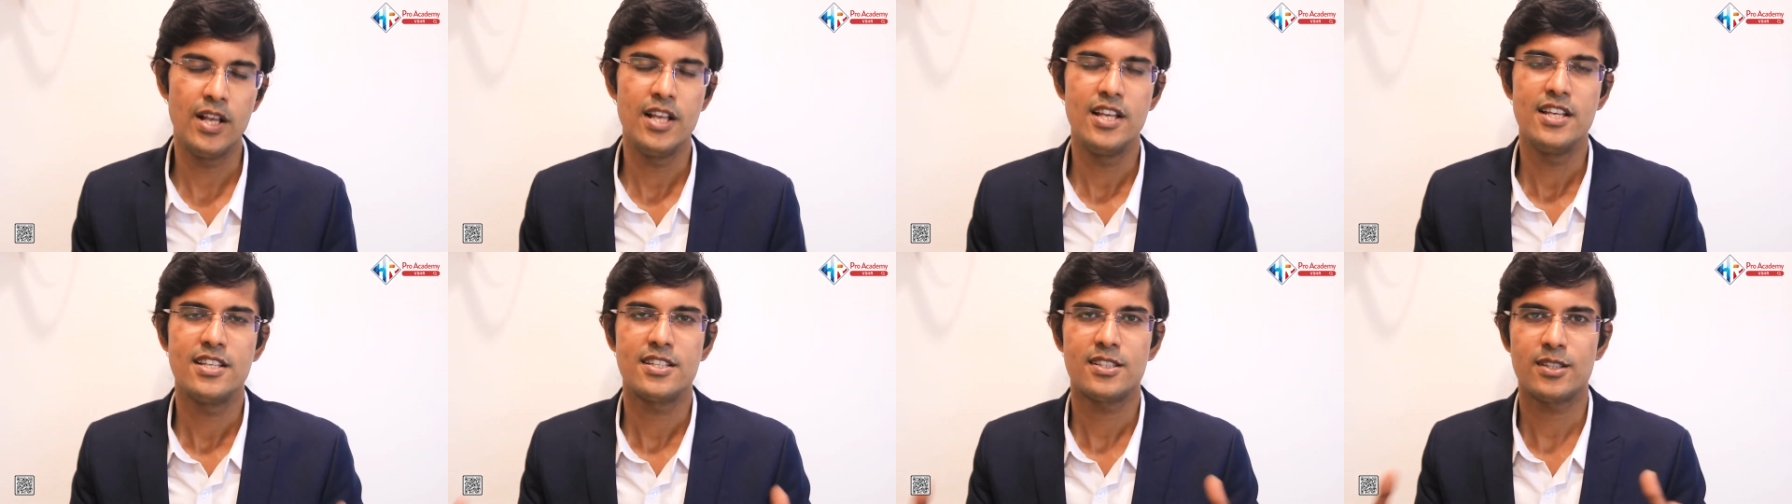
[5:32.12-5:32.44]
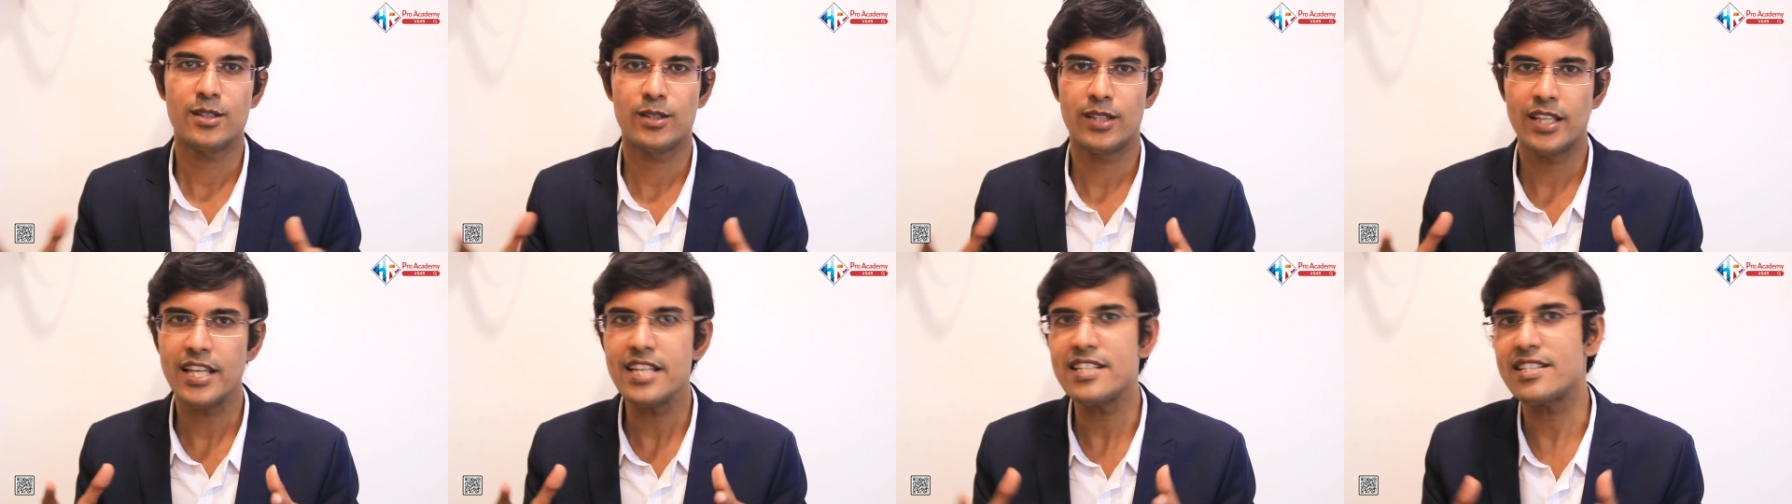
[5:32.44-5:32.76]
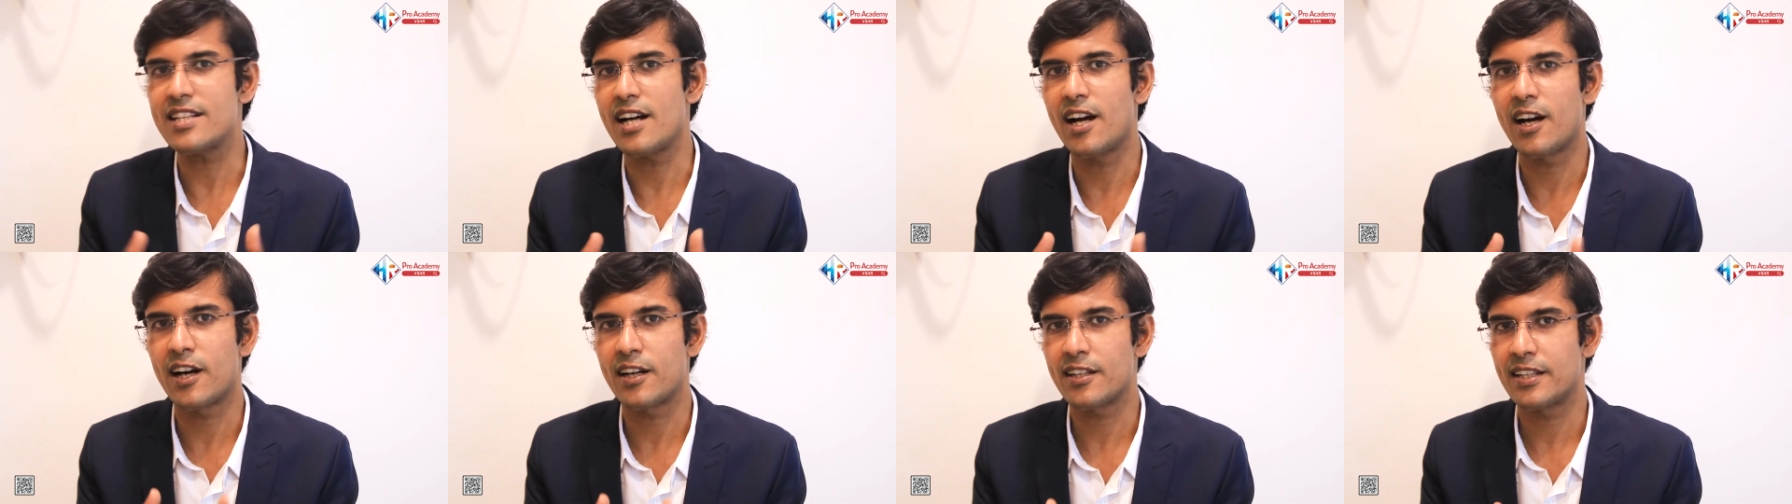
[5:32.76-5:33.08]
So these
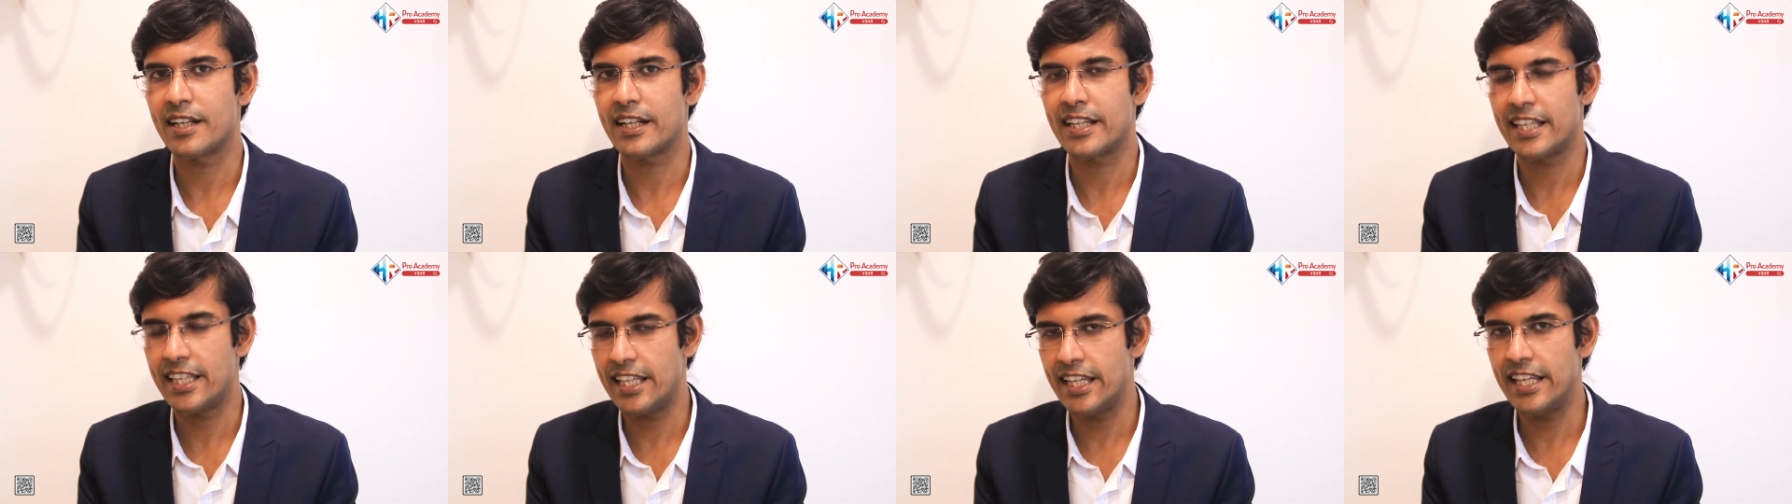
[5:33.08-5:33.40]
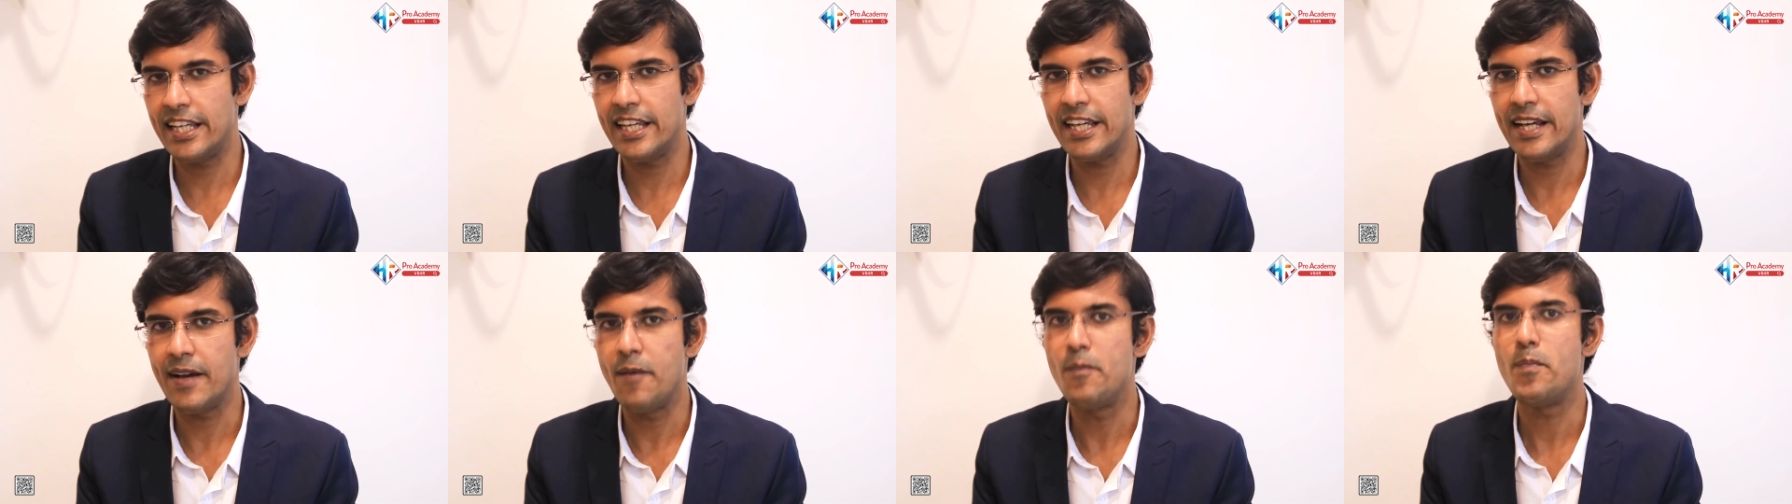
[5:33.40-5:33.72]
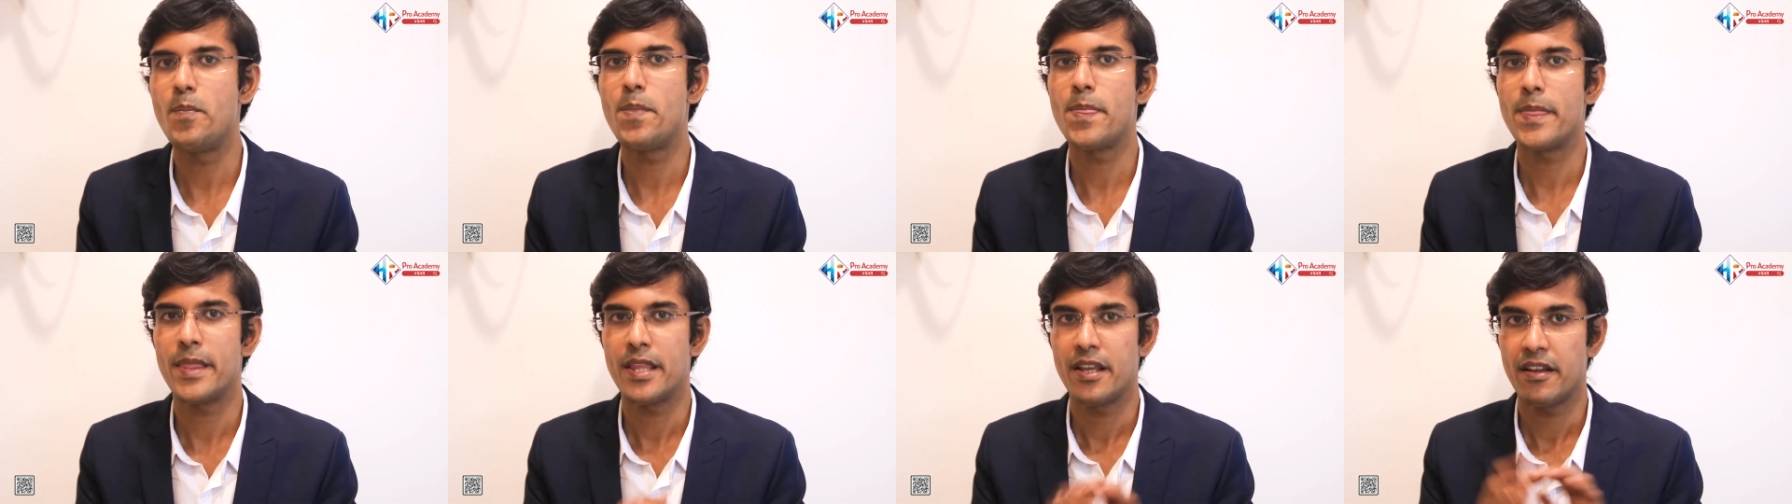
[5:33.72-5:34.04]
are the key
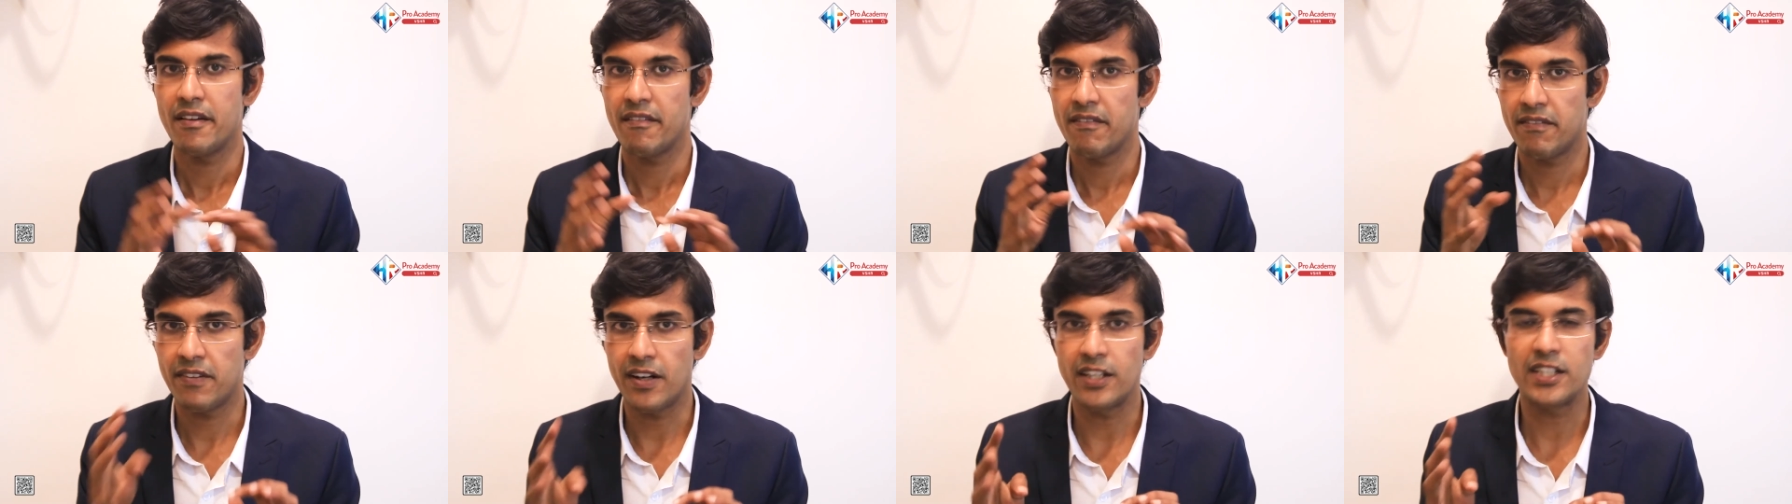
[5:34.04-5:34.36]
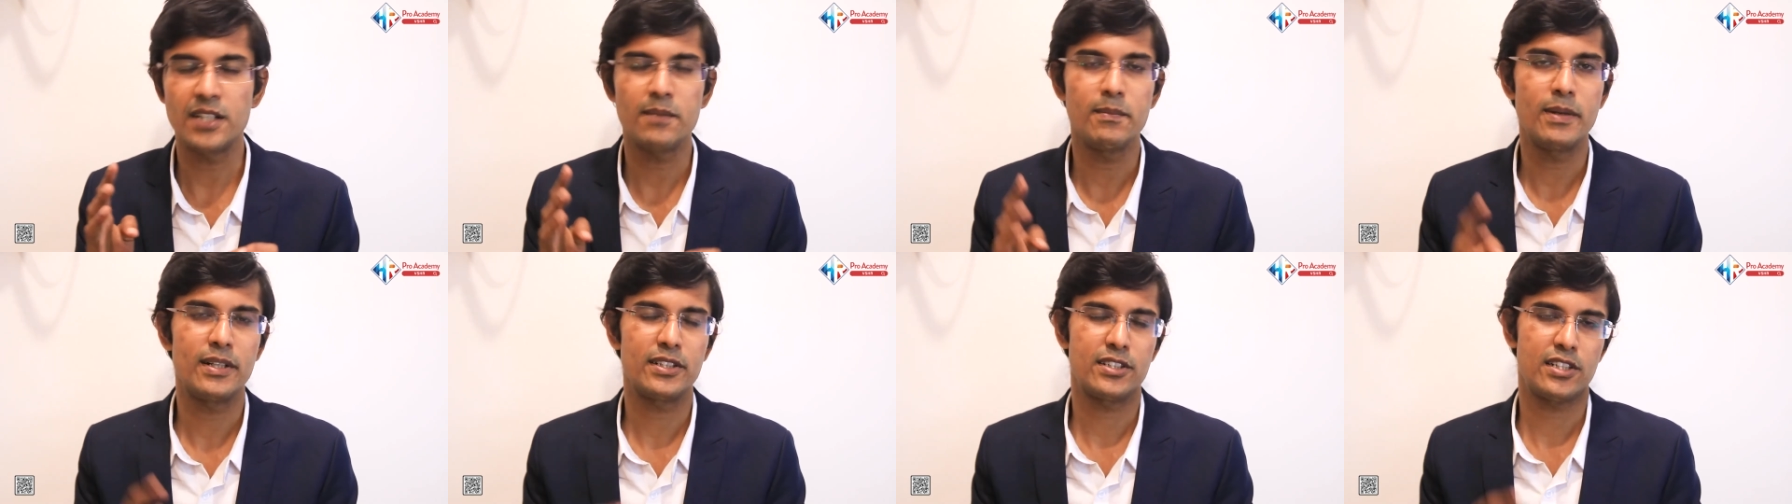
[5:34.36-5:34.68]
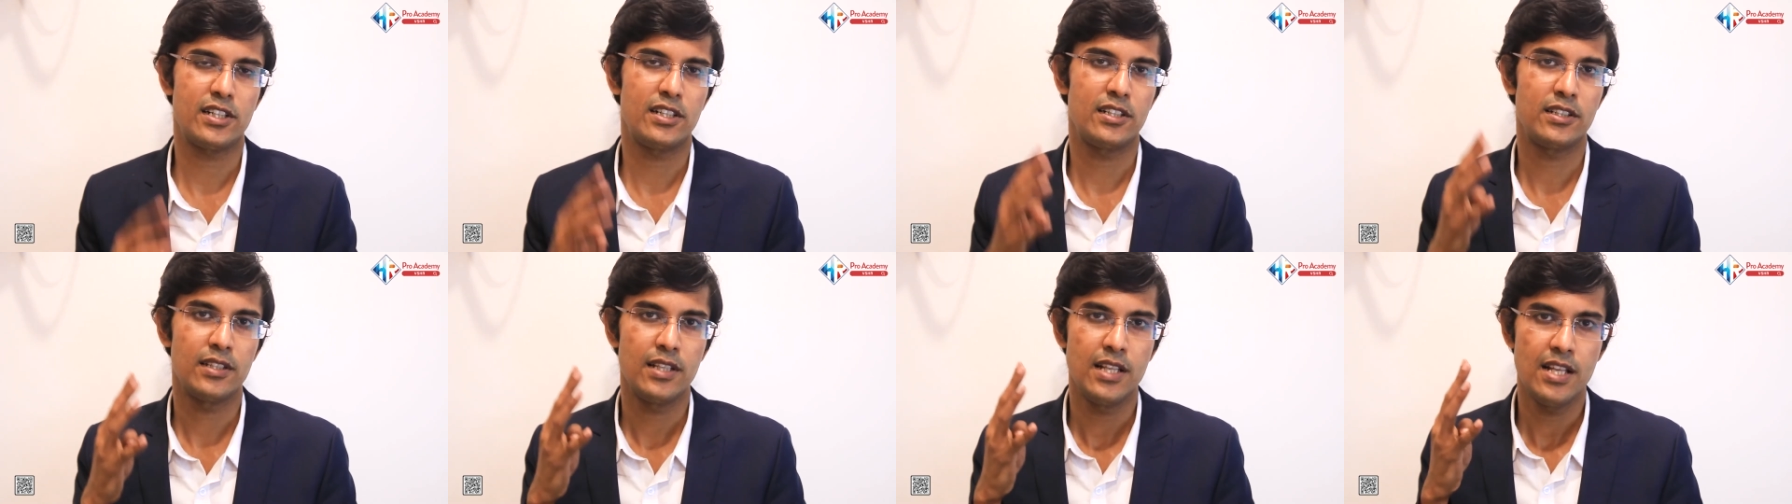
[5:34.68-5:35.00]

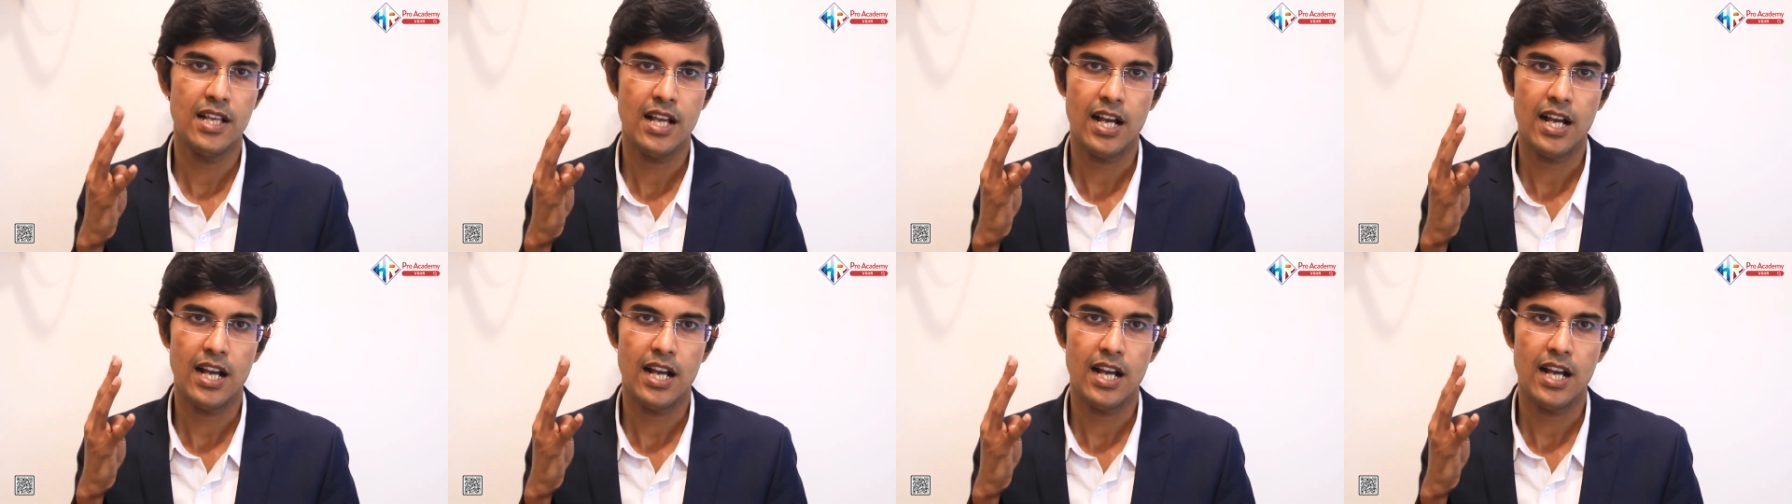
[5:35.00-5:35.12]
fundamental